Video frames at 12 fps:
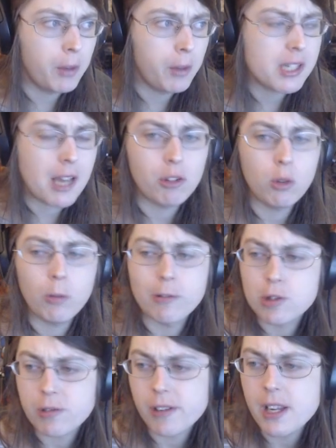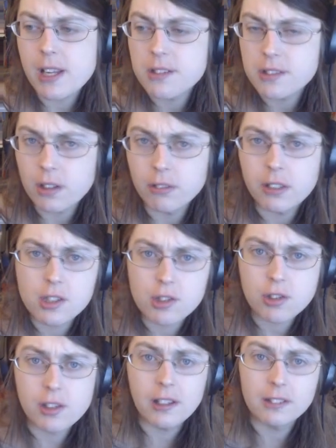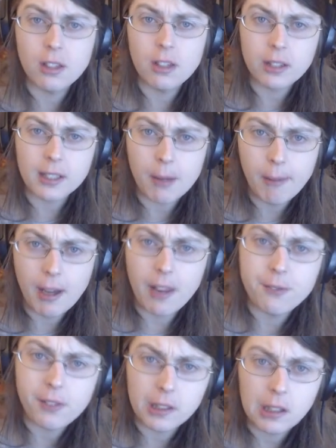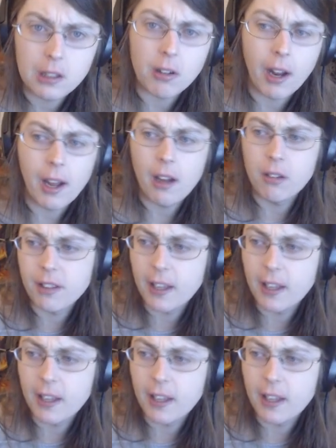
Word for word: What does that have to do with trees? Don't these trees, don't they come out of the fucking ground?